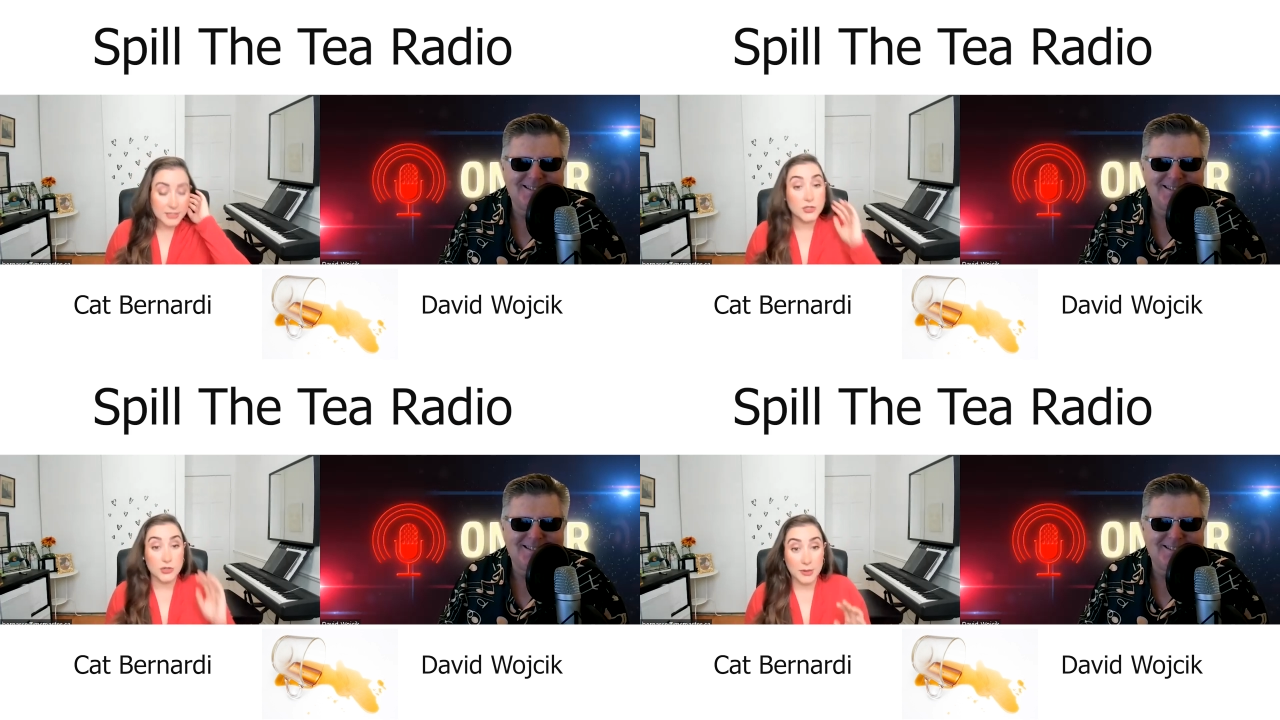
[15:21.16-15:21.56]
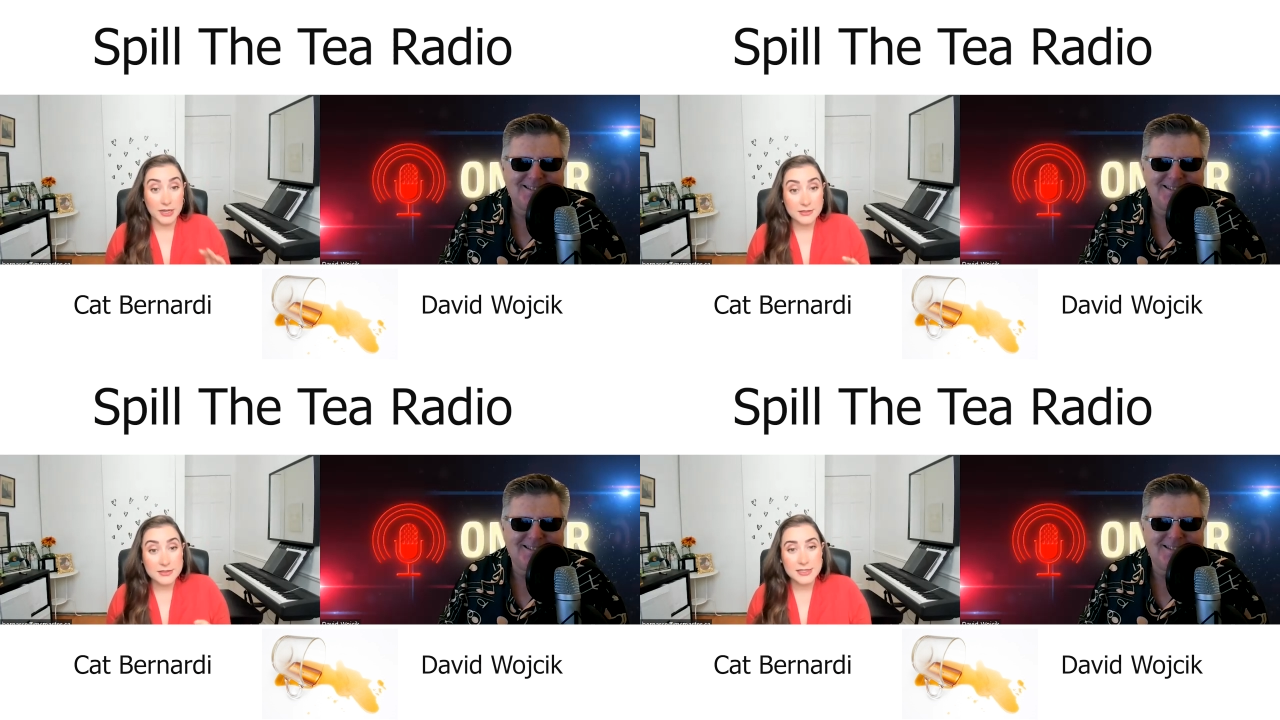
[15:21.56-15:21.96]

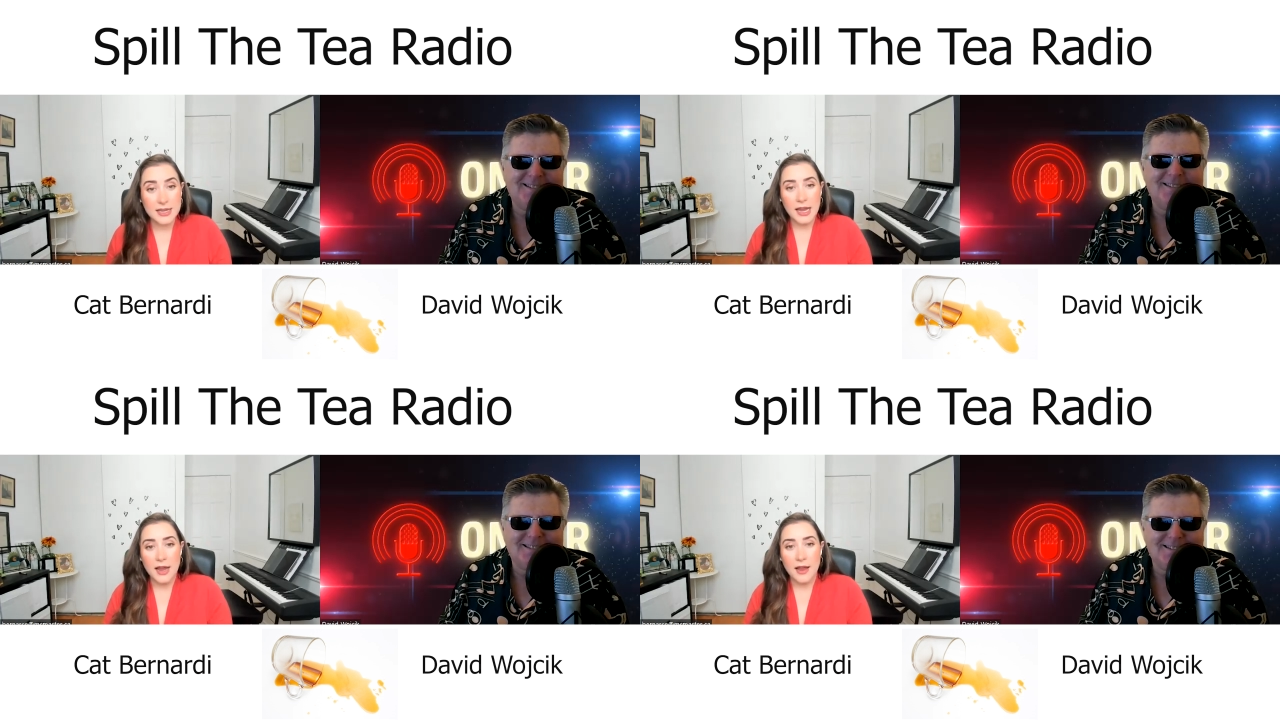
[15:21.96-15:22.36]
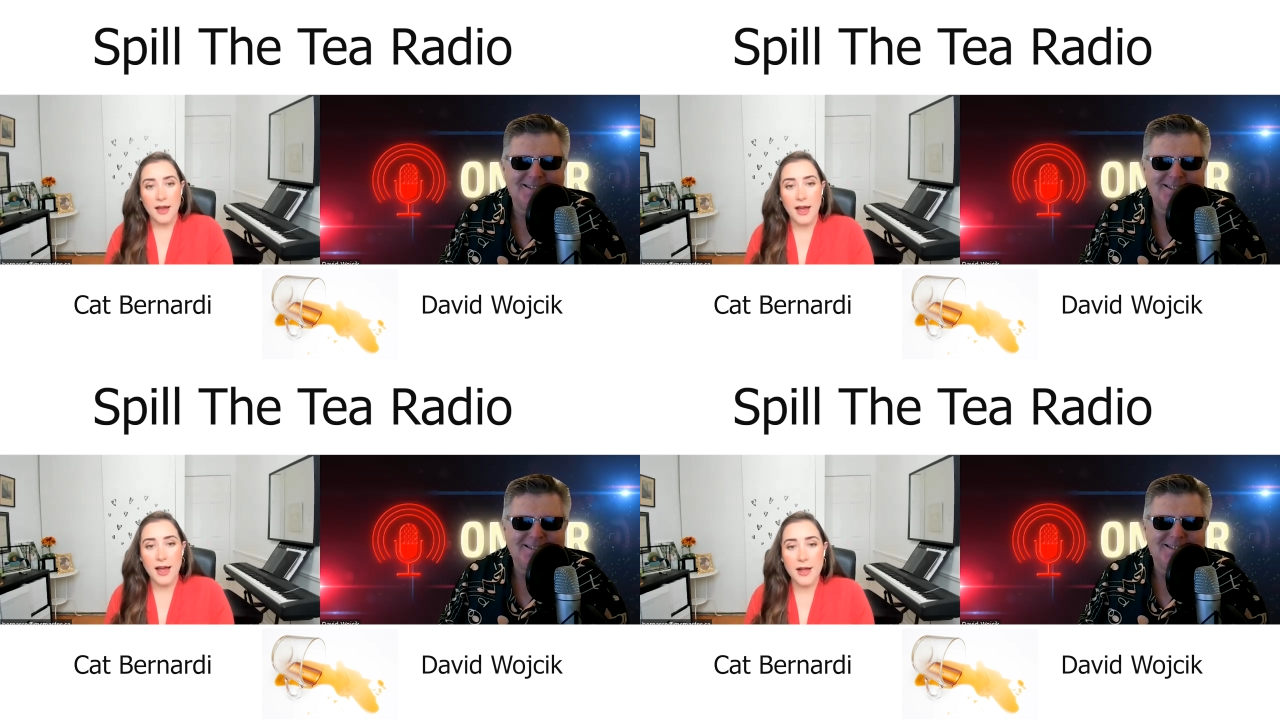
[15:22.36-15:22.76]
Speaker 1: instruments.
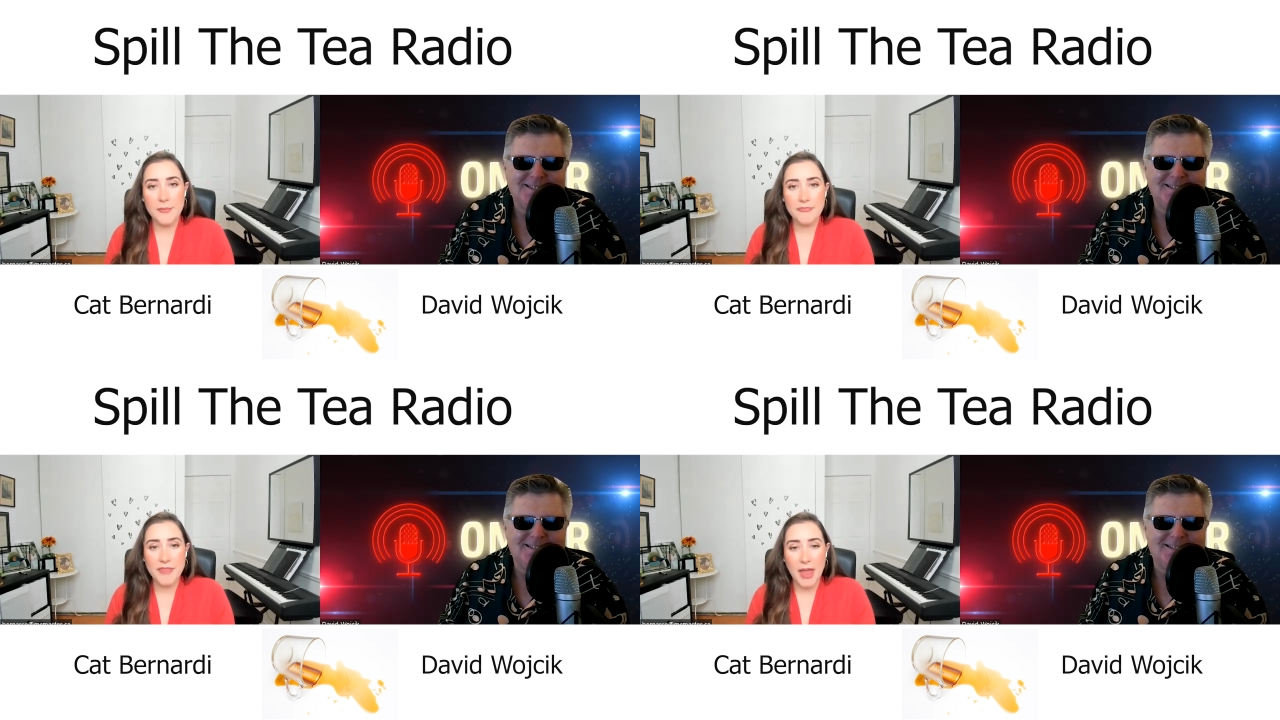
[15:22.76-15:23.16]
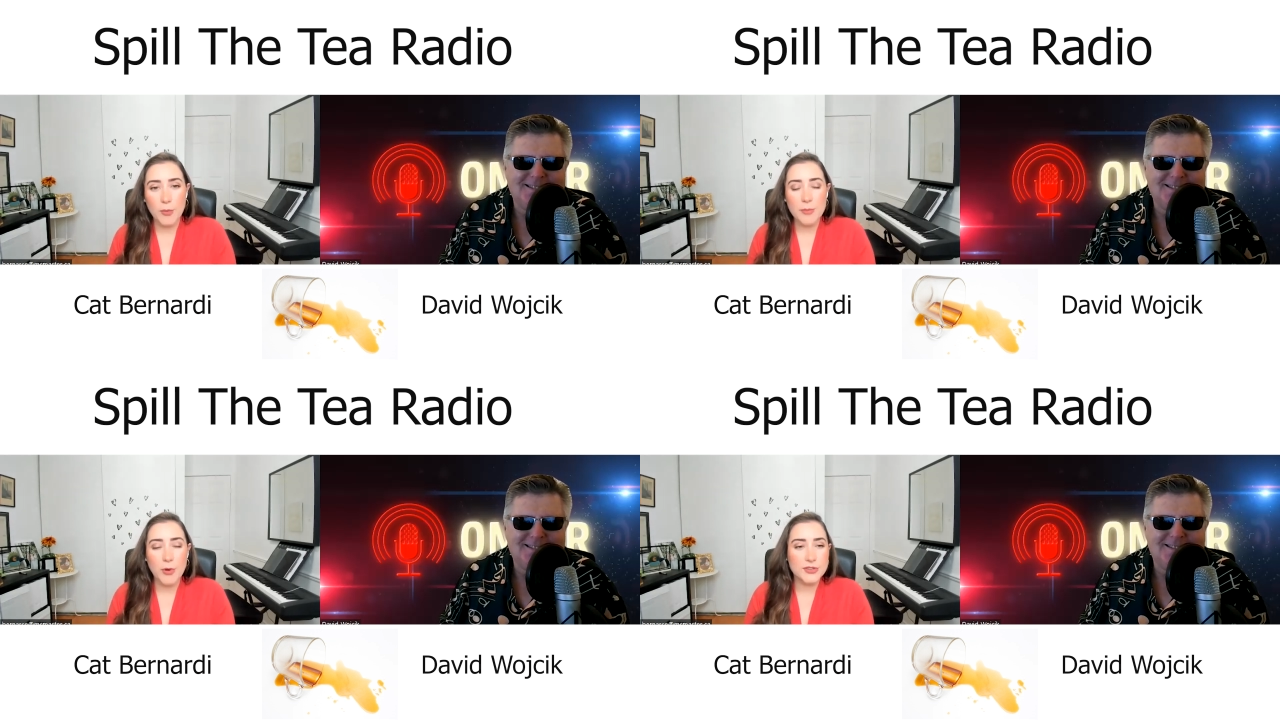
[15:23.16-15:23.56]
Um,
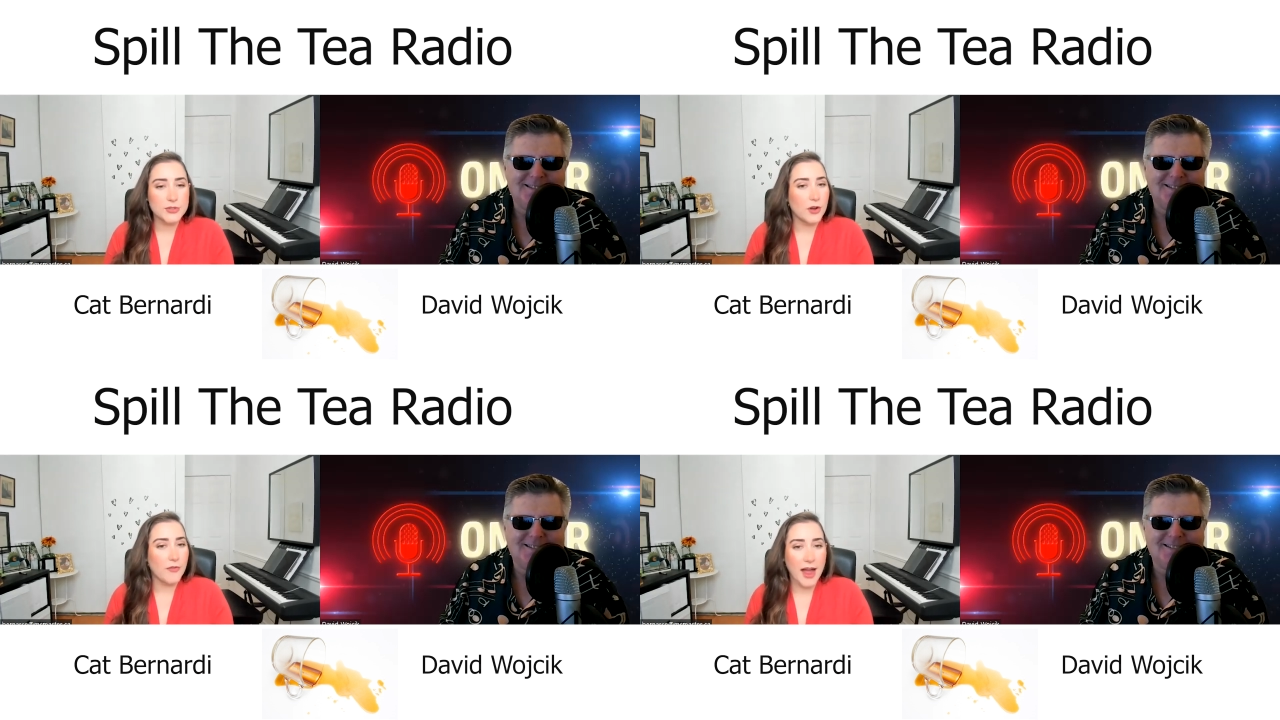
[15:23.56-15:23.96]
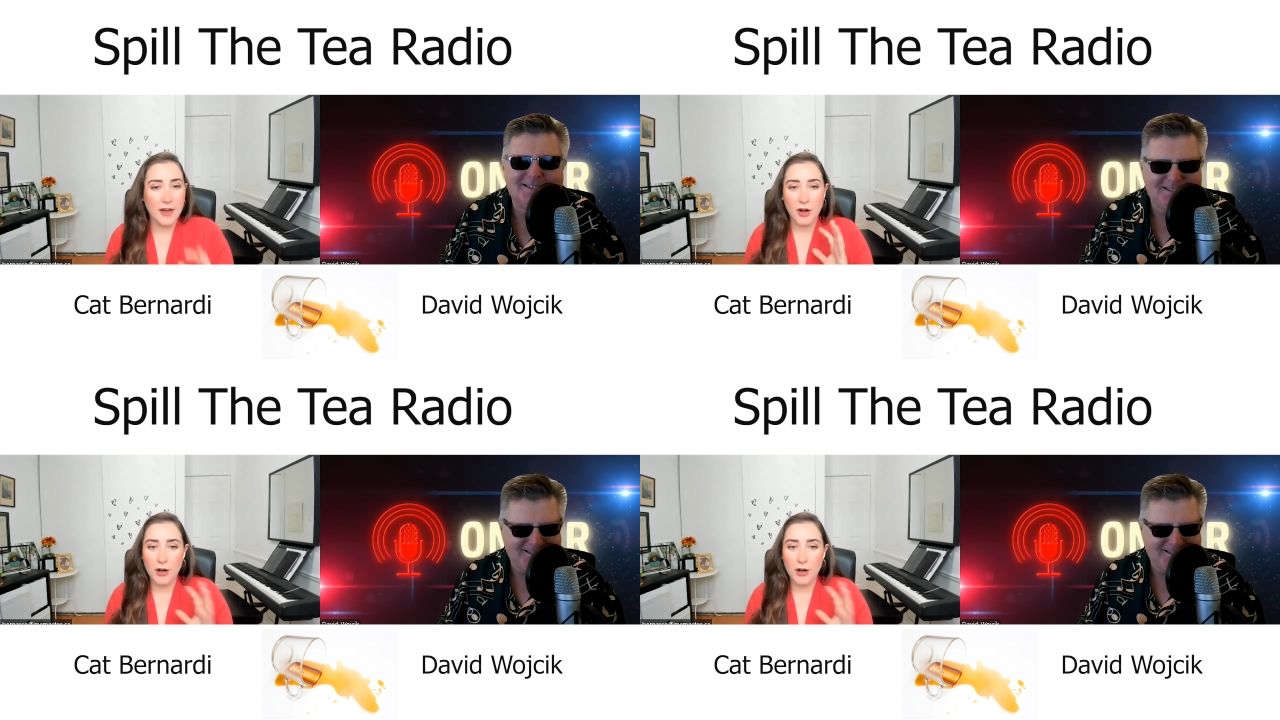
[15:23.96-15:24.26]
and we both sort of have